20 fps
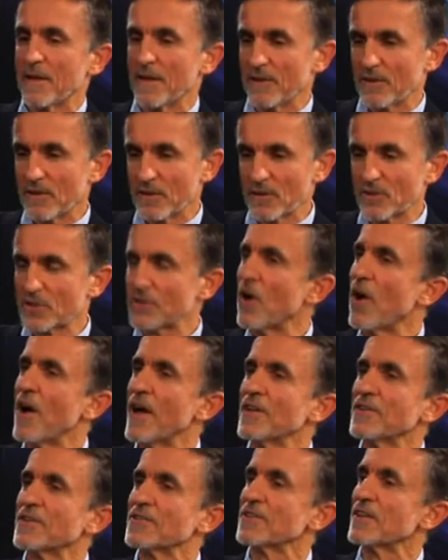
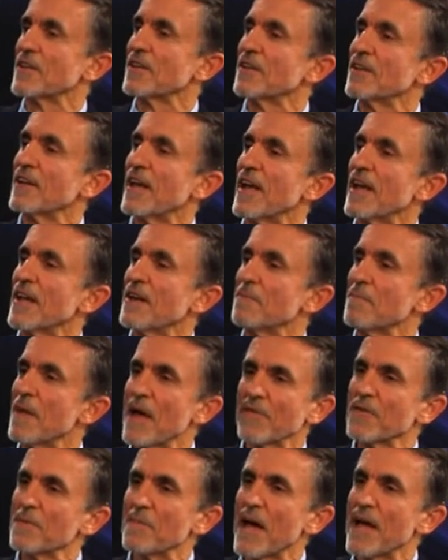science and
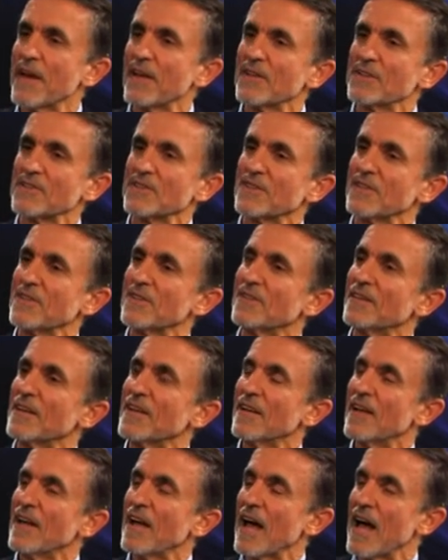mathematics and
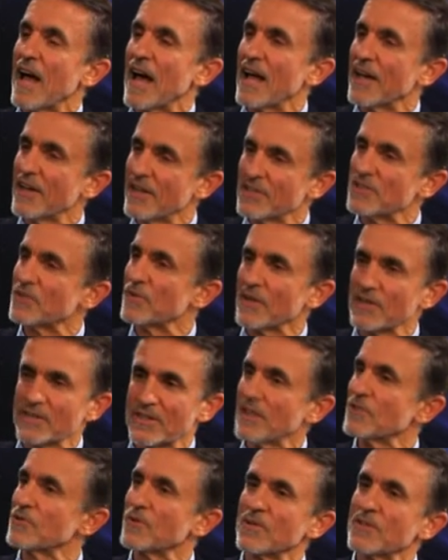history,
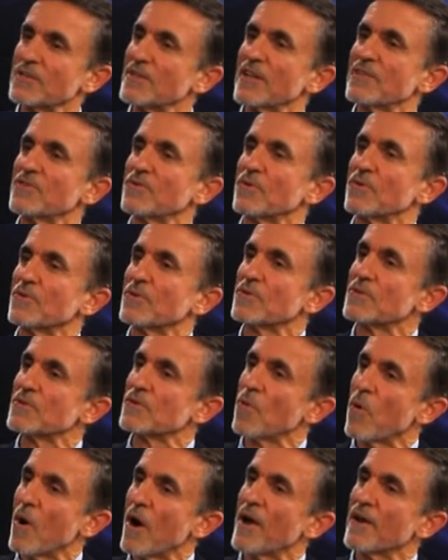etc., was
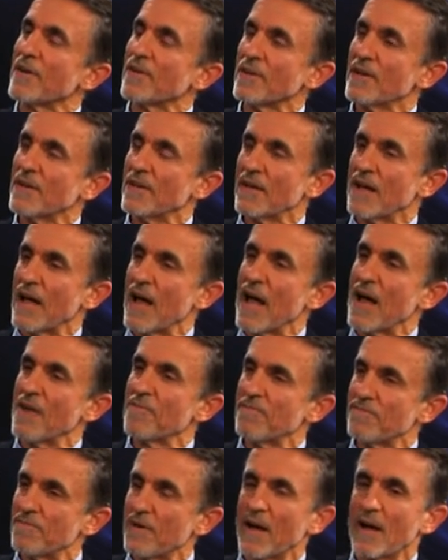quite
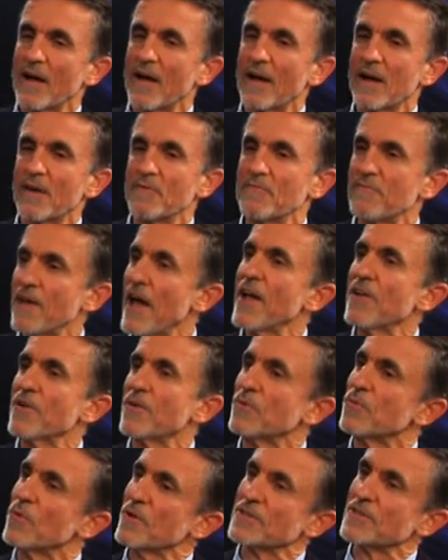
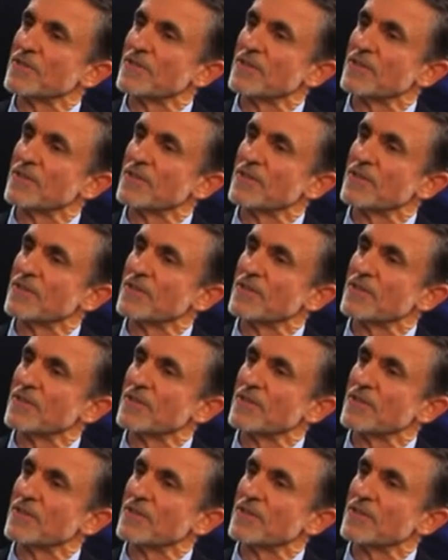valued, wasn't it?